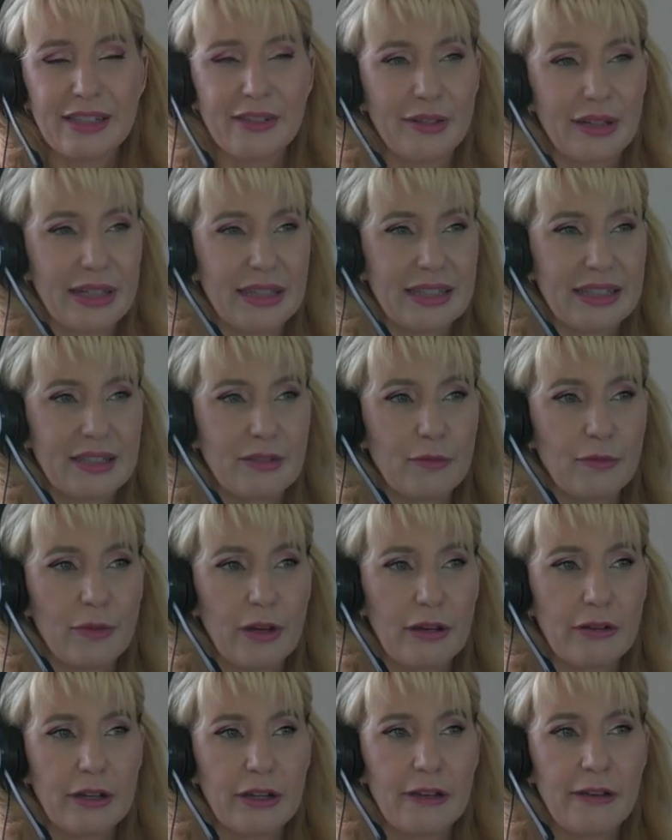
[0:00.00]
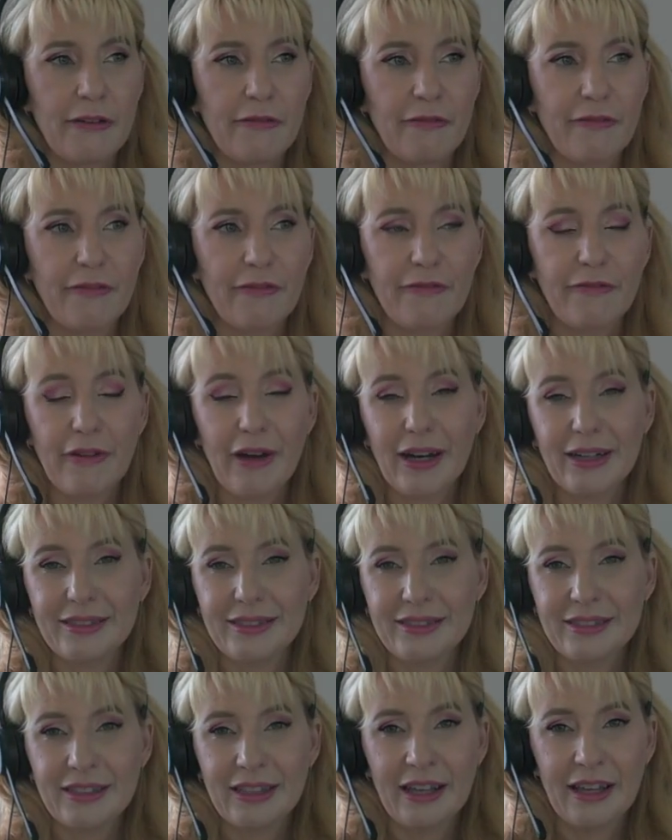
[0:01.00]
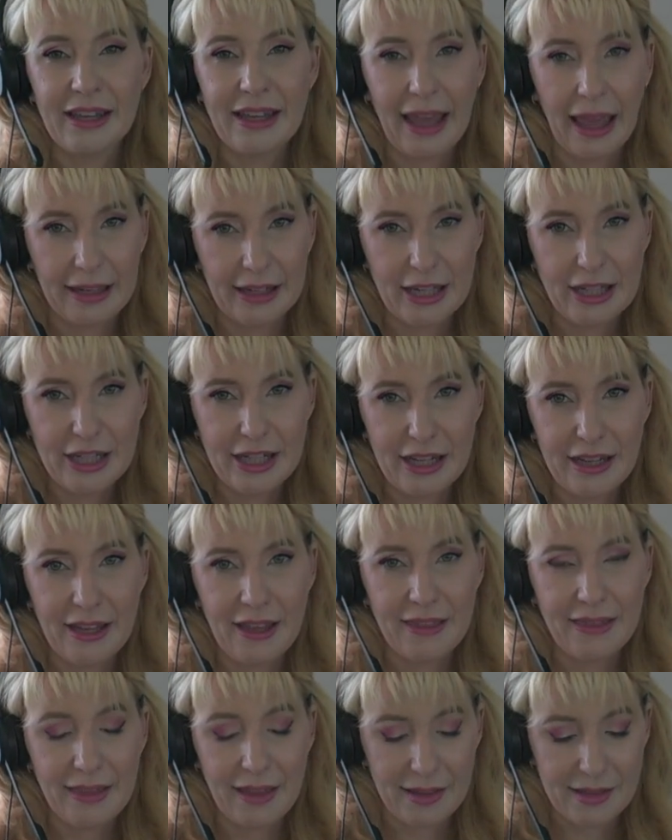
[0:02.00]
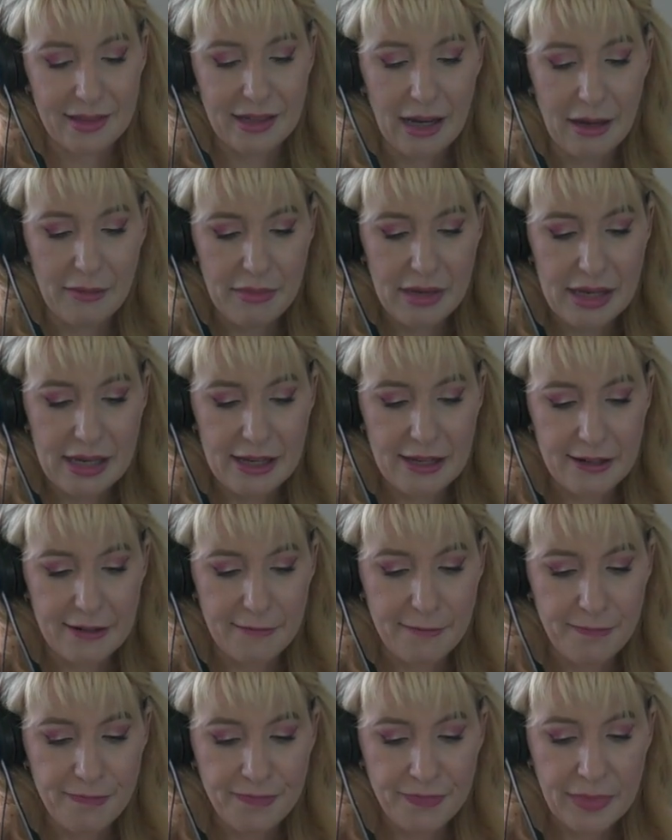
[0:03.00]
so it's a very fun energy that's coming in.